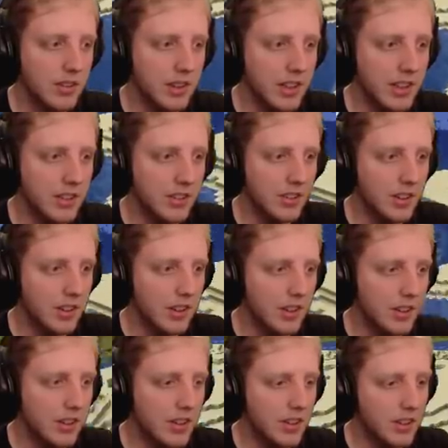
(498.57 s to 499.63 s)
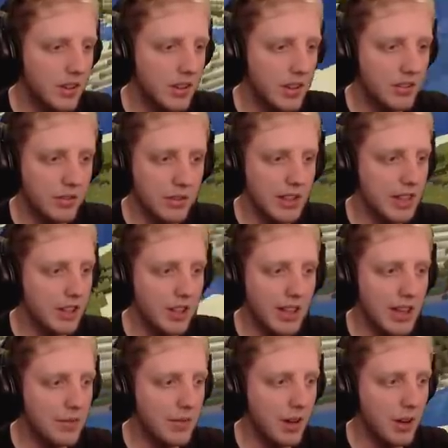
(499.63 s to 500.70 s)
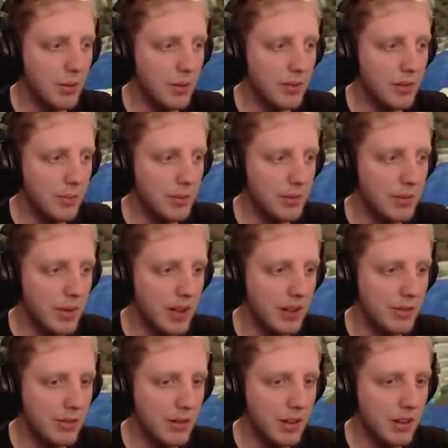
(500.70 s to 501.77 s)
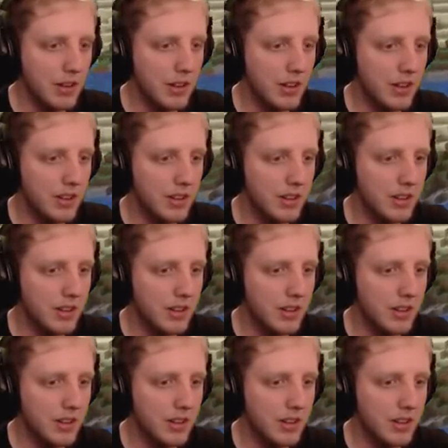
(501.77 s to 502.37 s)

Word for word: It is. It's really not that far. We've not been flying for very long.